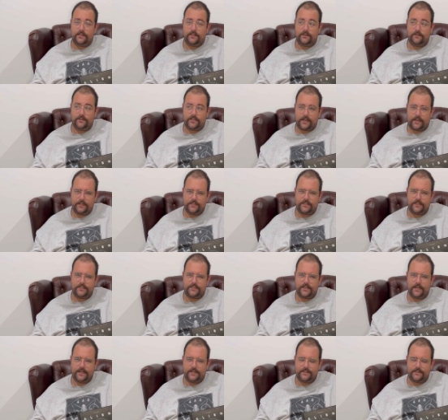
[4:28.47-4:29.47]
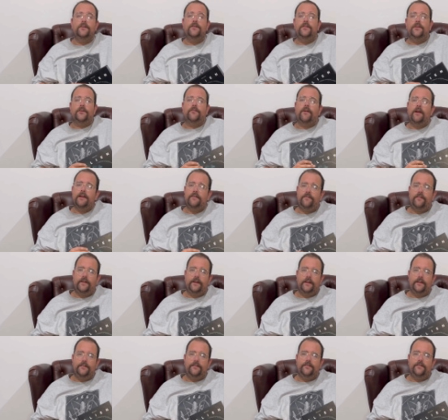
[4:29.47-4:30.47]
second success. The great thing
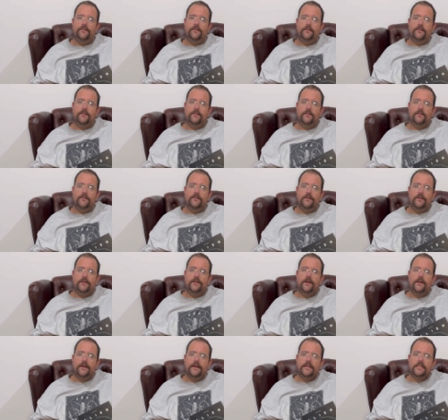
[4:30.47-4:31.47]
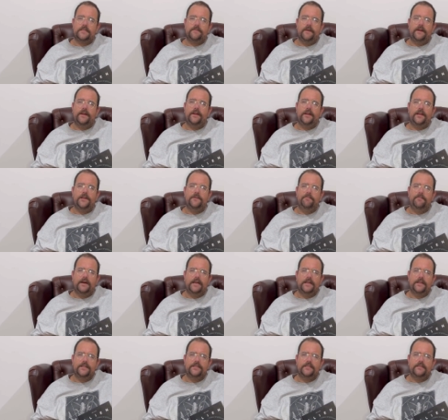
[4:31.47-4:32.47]
is, you don't need to spend an
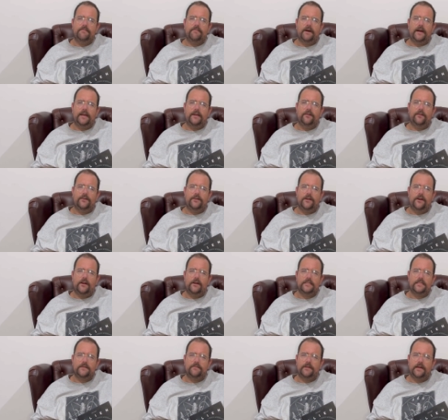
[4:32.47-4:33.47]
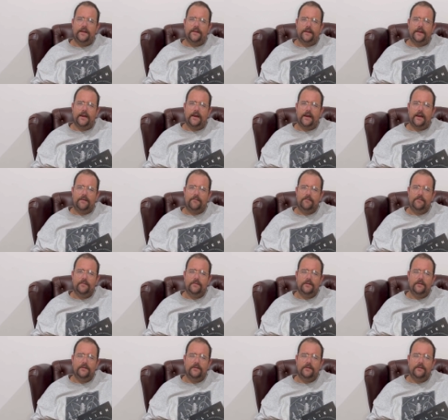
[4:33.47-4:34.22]
abundance of money on dice to play the game.